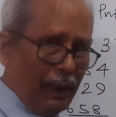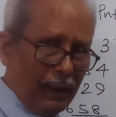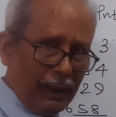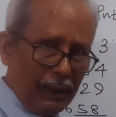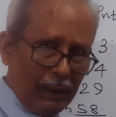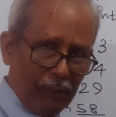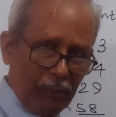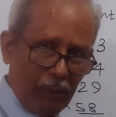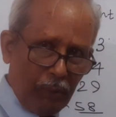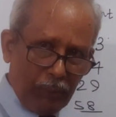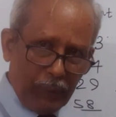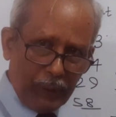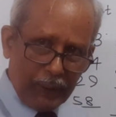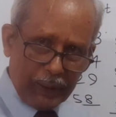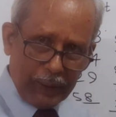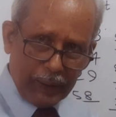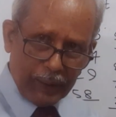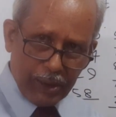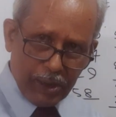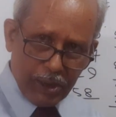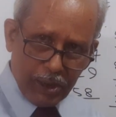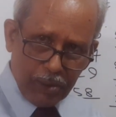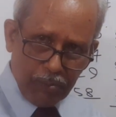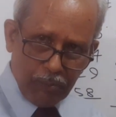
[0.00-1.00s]
the moment
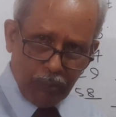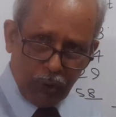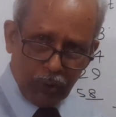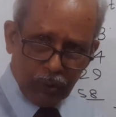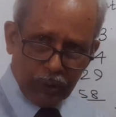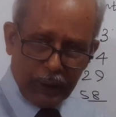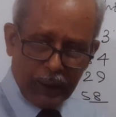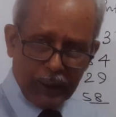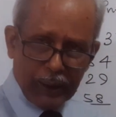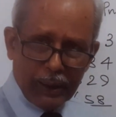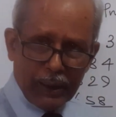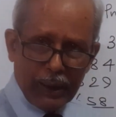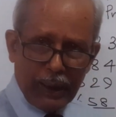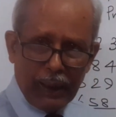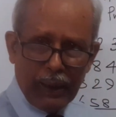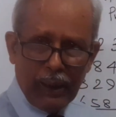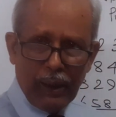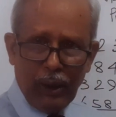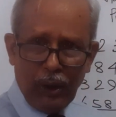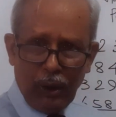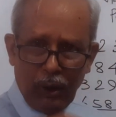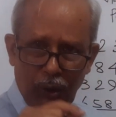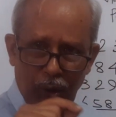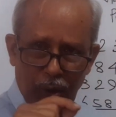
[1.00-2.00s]
it's more than
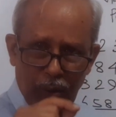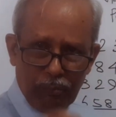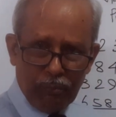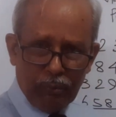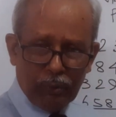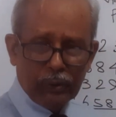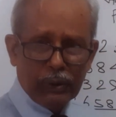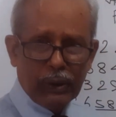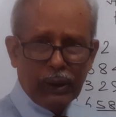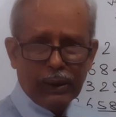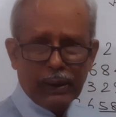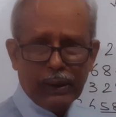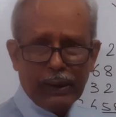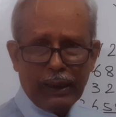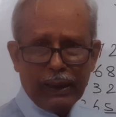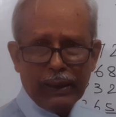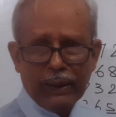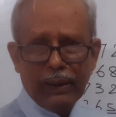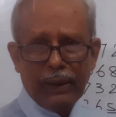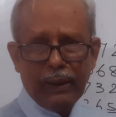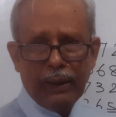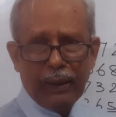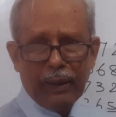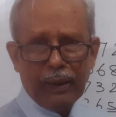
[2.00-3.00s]
10, we put the
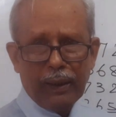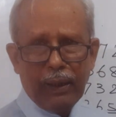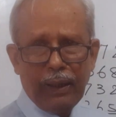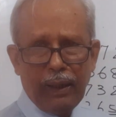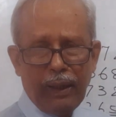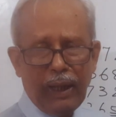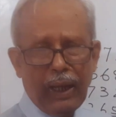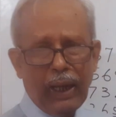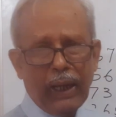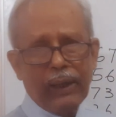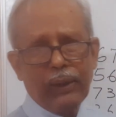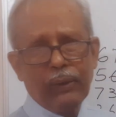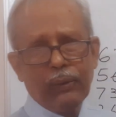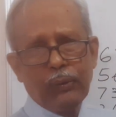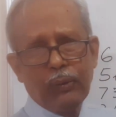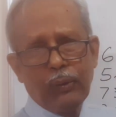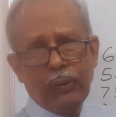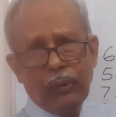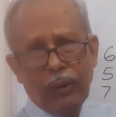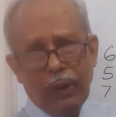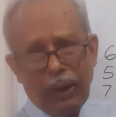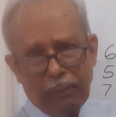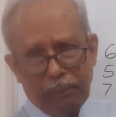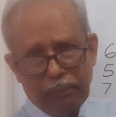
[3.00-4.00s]
10 there and you
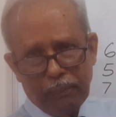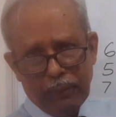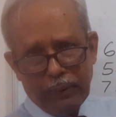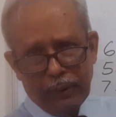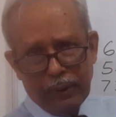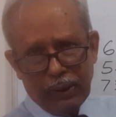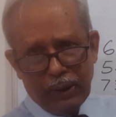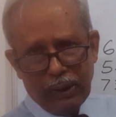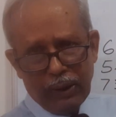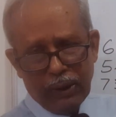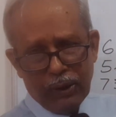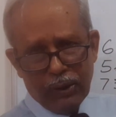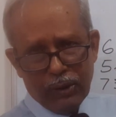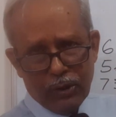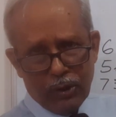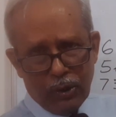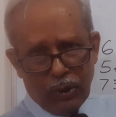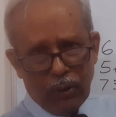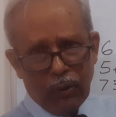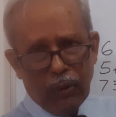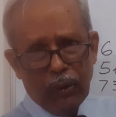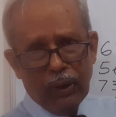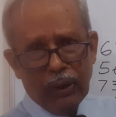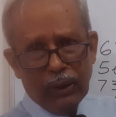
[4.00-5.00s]
go up.
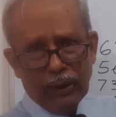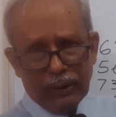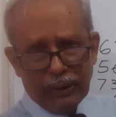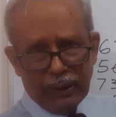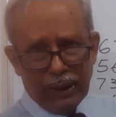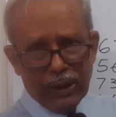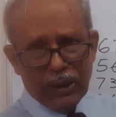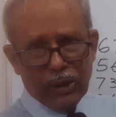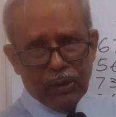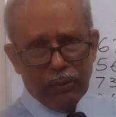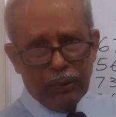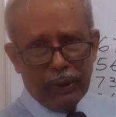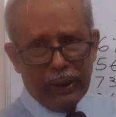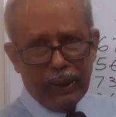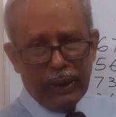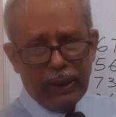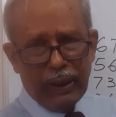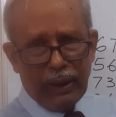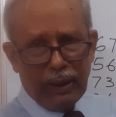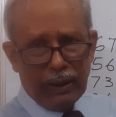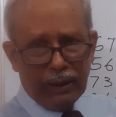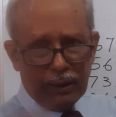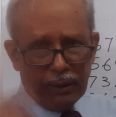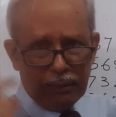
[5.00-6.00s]
So this
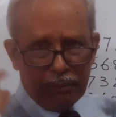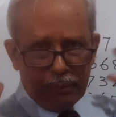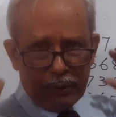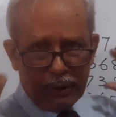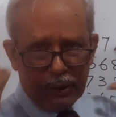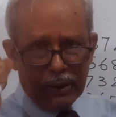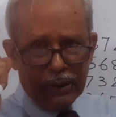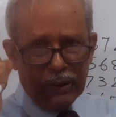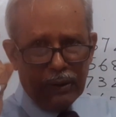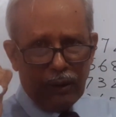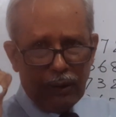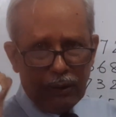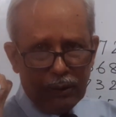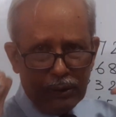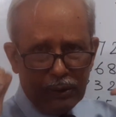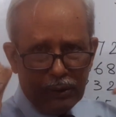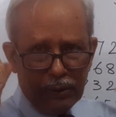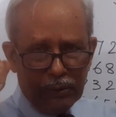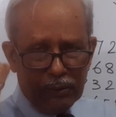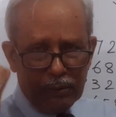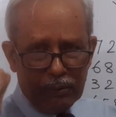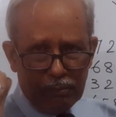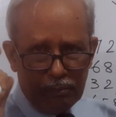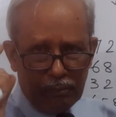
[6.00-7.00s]
way the burden on
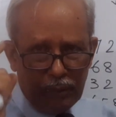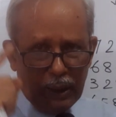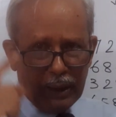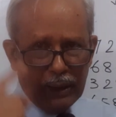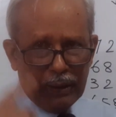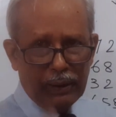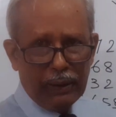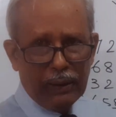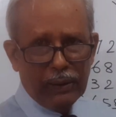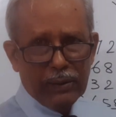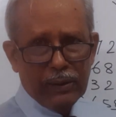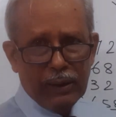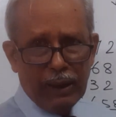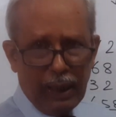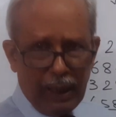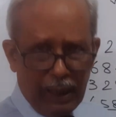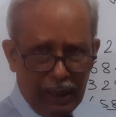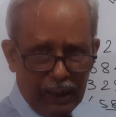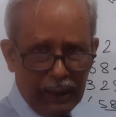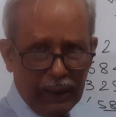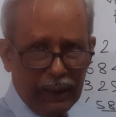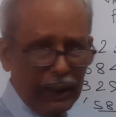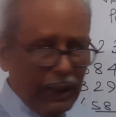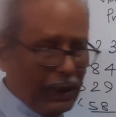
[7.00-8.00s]
your mind is
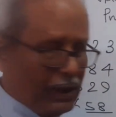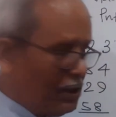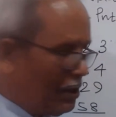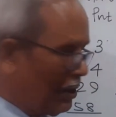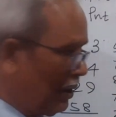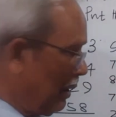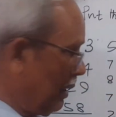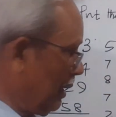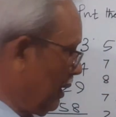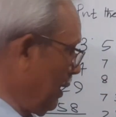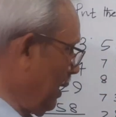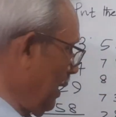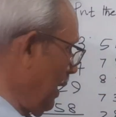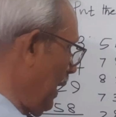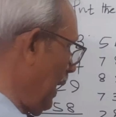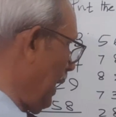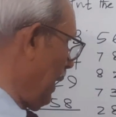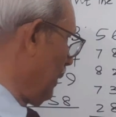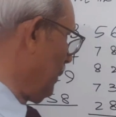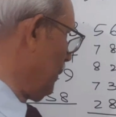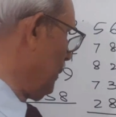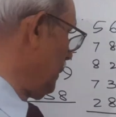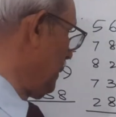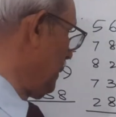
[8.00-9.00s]
lesser and you